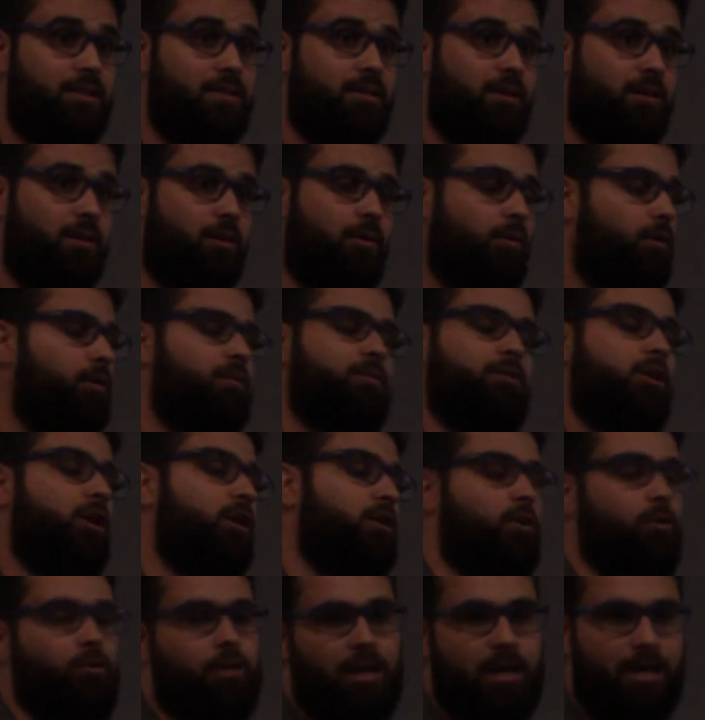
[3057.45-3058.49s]

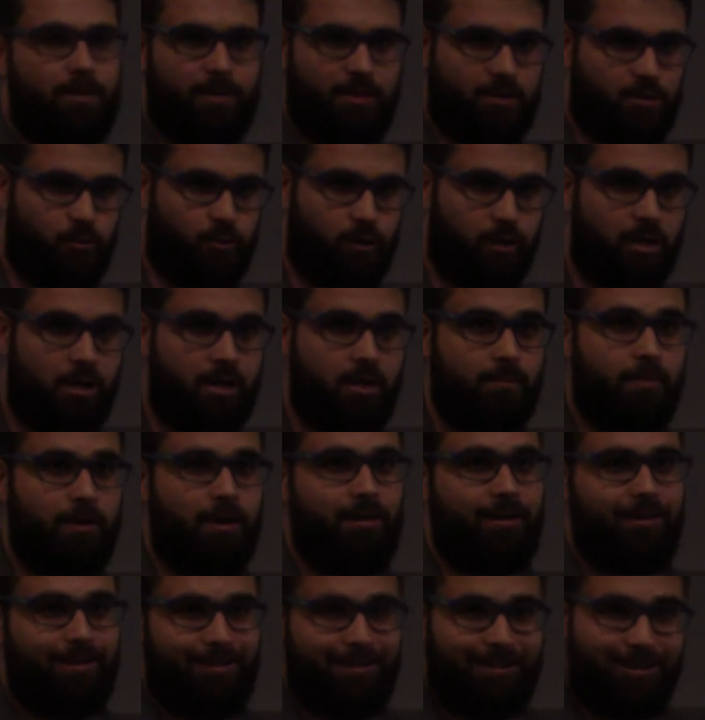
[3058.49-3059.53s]
No, yal'abi doesn't work,
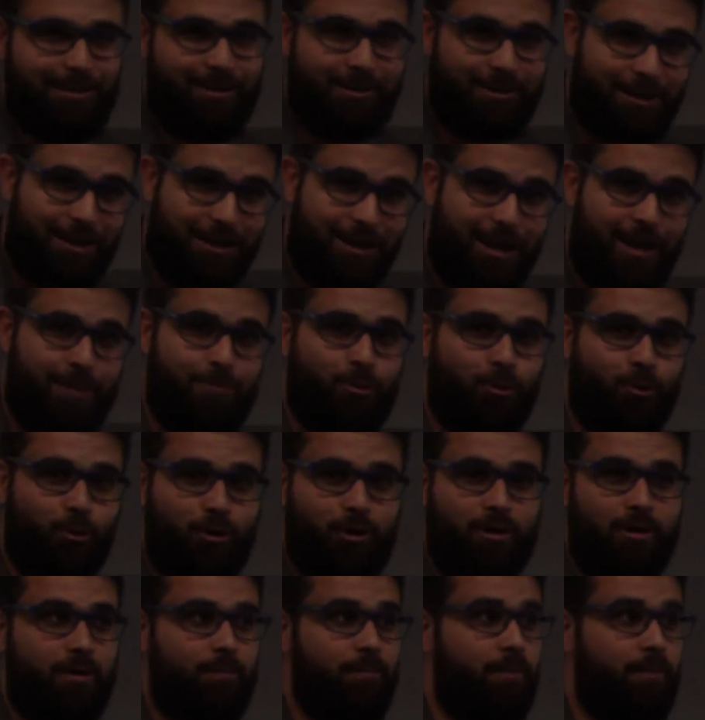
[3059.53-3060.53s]
but yal'abu.